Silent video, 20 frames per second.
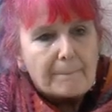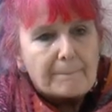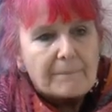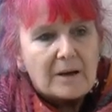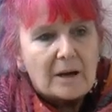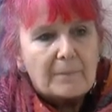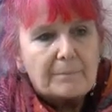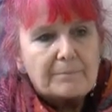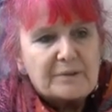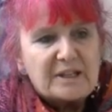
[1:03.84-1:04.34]

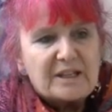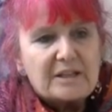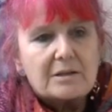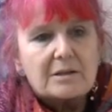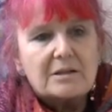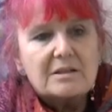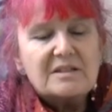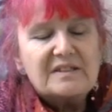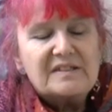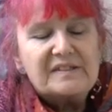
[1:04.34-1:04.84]
but
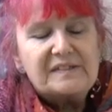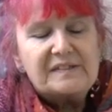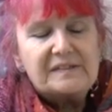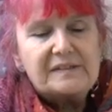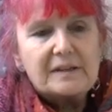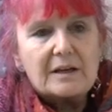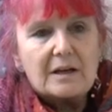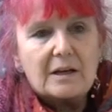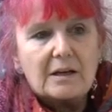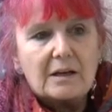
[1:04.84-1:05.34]

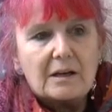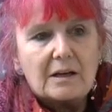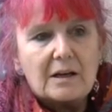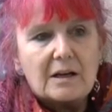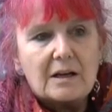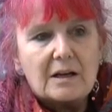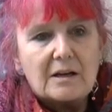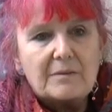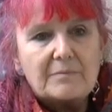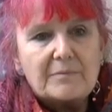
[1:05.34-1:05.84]
because
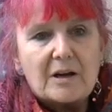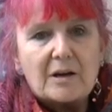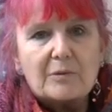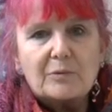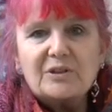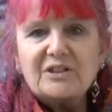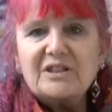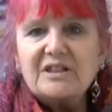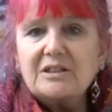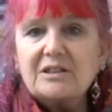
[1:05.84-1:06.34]
I
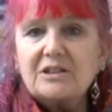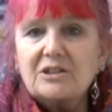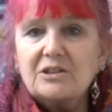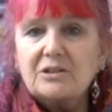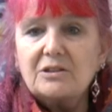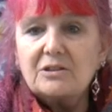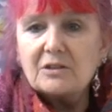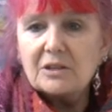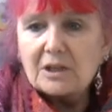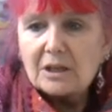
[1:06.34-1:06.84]
wanted
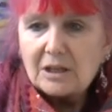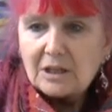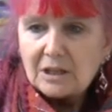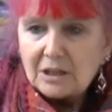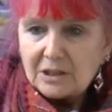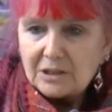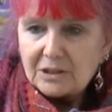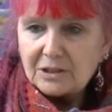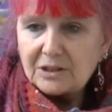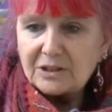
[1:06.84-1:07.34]

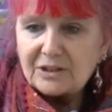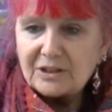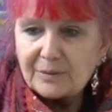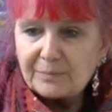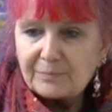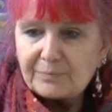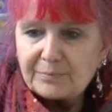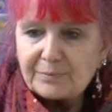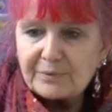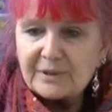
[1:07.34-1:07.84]

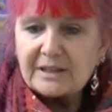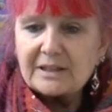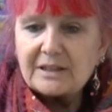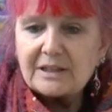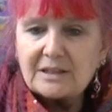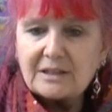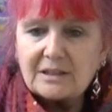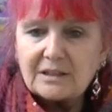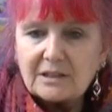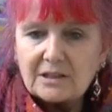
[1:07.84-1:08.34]
to bring
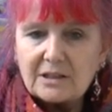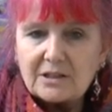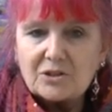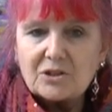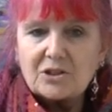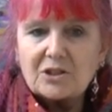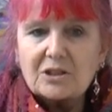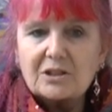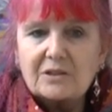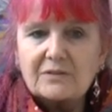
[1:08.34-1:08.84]
in the
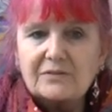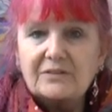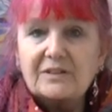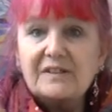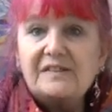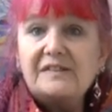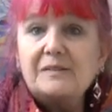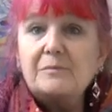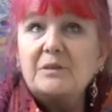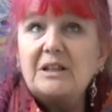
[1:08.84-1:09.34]
notion of
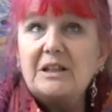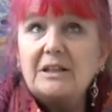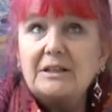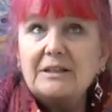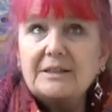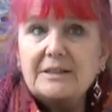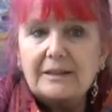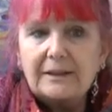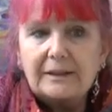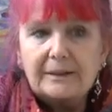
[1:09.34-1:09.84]

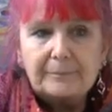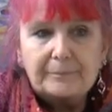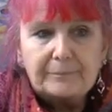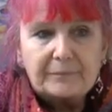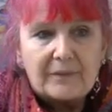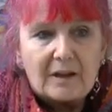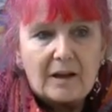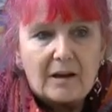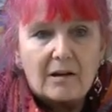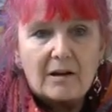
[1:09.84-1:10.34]
disability.
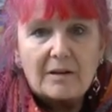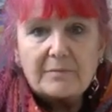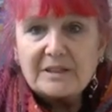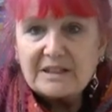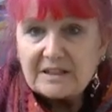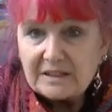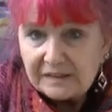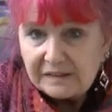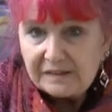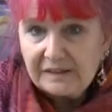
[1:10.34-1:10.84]
I'm a
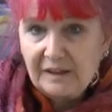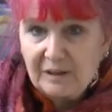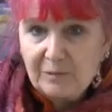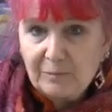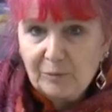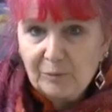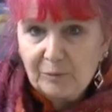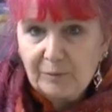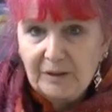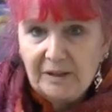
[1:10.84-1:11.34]

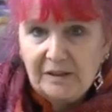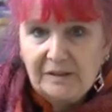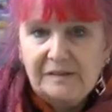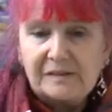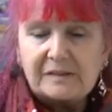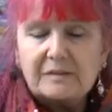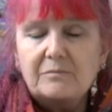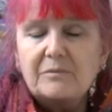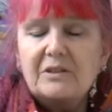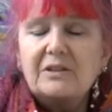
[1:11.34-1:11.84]
disabled
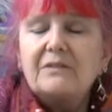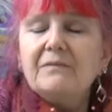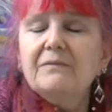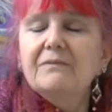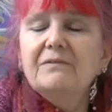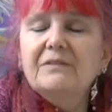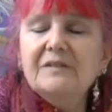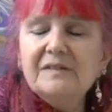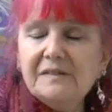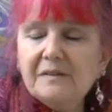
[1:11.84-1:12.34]
person with
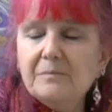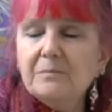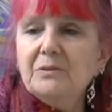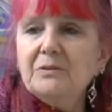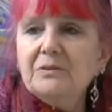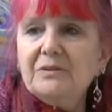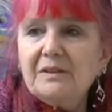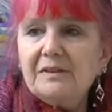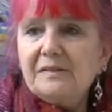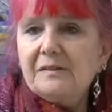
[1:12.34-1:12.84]

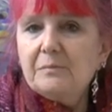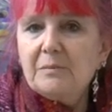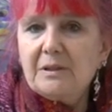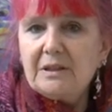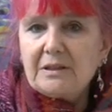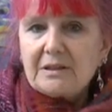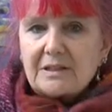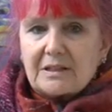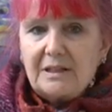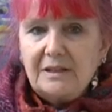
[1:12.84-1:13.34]
invisible
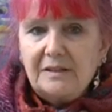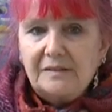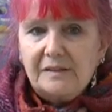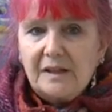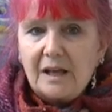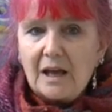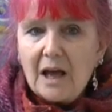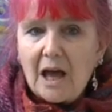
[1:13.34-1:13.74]
disabilities.